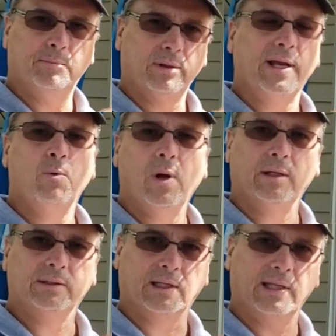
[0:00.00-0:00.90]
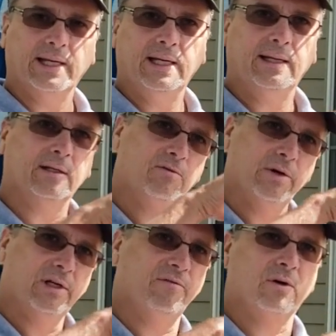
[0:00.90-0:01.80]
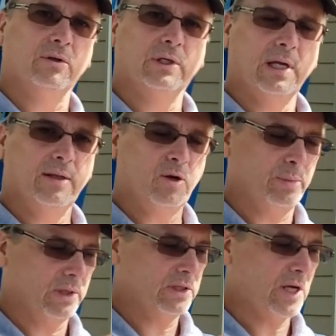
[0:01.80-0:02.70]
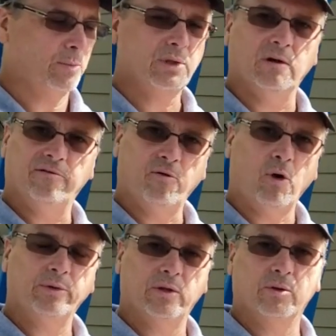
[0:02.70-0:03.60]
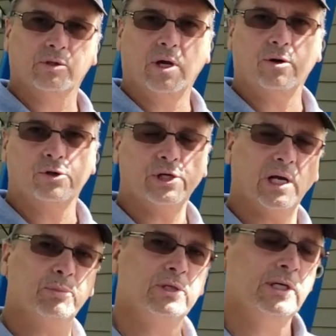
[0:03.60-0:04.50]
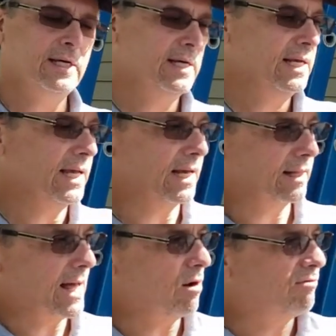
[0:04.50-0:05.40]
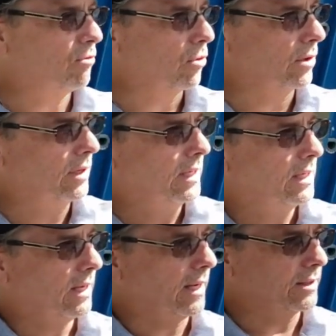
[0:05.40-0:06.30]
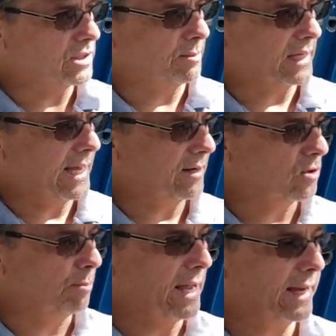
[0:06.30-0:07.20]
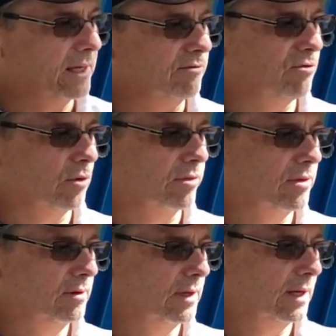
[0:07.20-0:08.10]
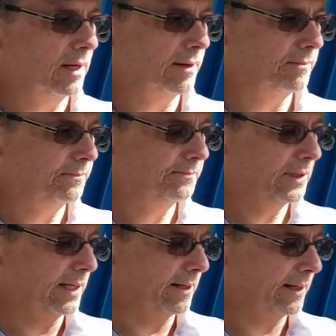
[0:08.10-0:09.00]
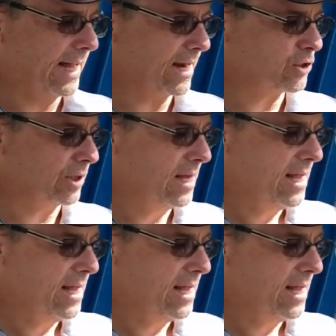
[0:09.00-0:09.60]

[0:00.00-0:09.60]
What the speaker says: play well to cleaning. It's very difficult to get in there, but this helps conform to those gutter shapes and allow for some mechanical back and forth action.